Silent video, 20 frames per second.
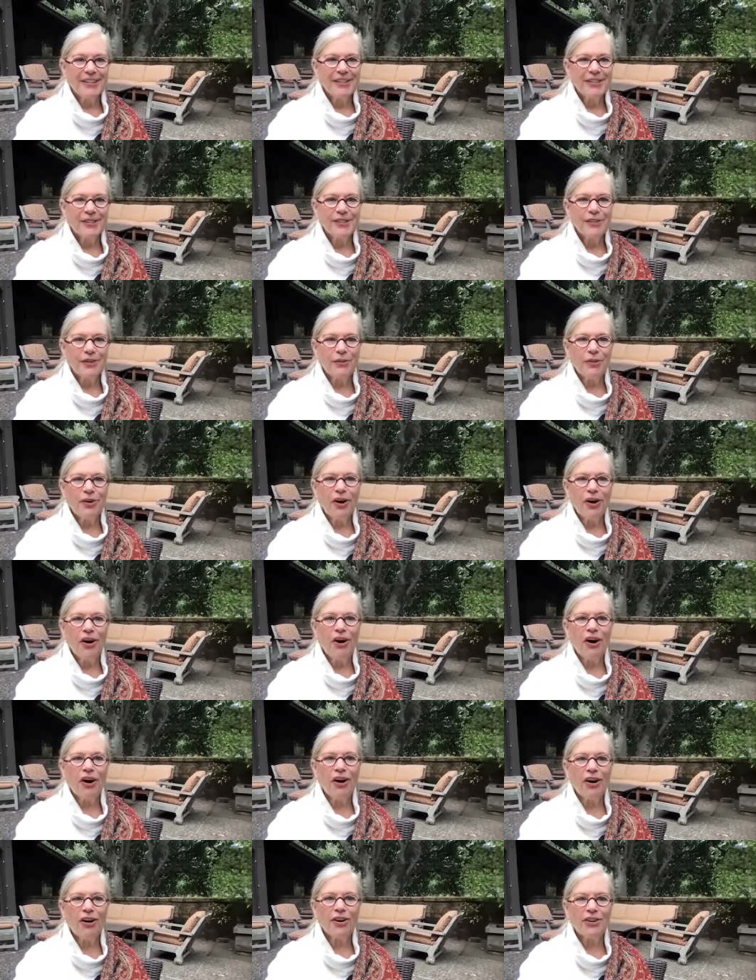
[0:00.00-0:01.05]
so the
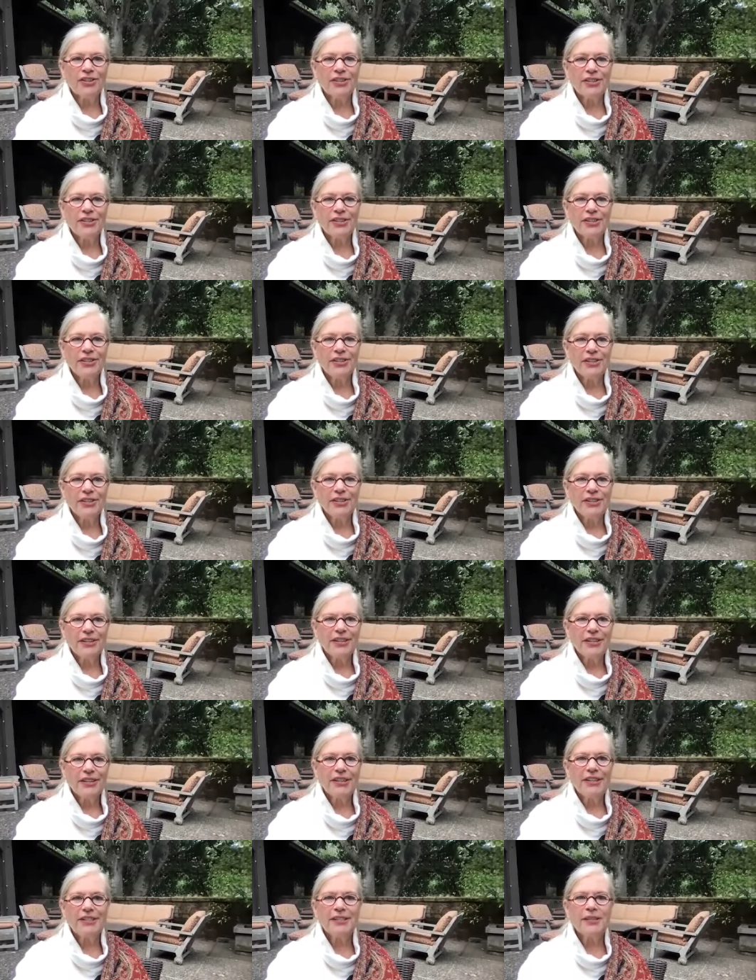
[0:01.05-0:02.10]
heart
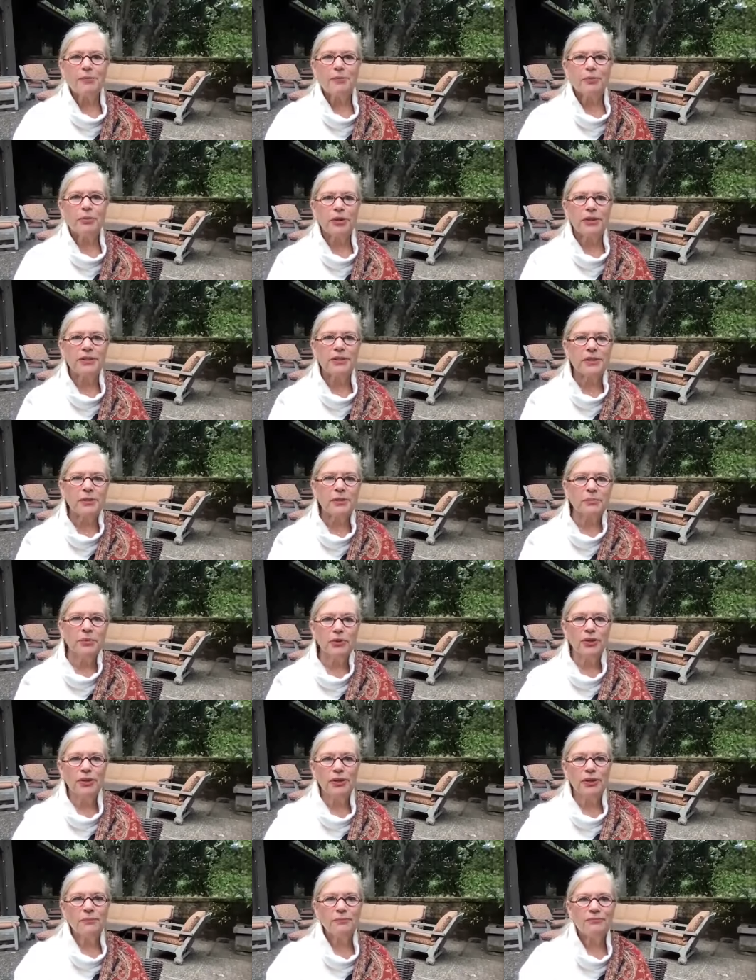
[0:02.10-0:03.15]
is the
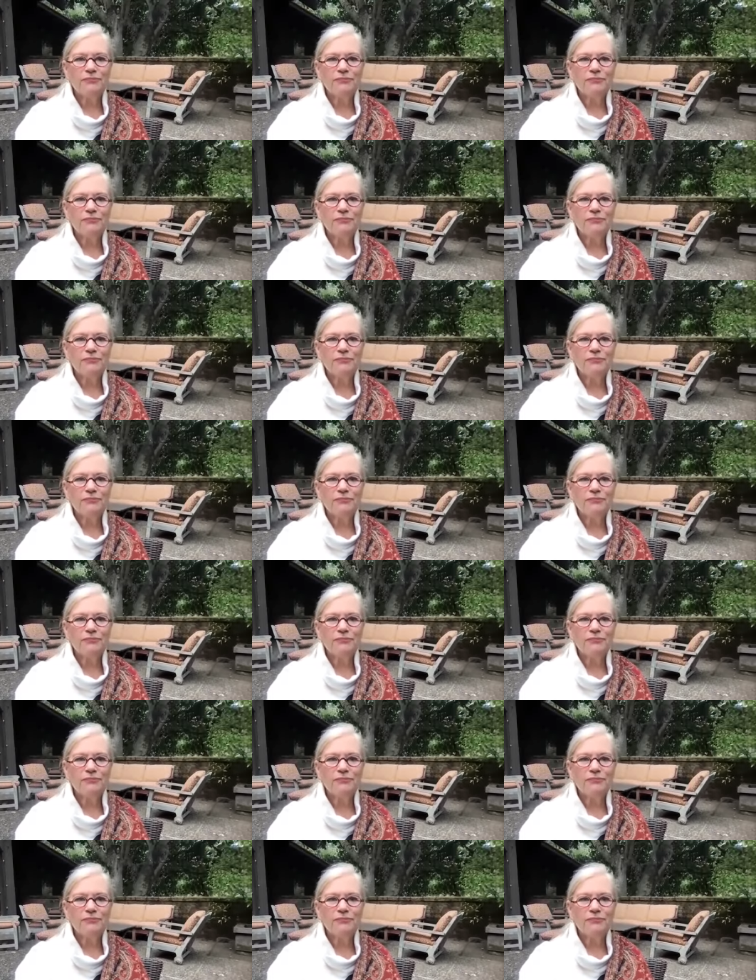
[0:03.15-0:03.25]
principle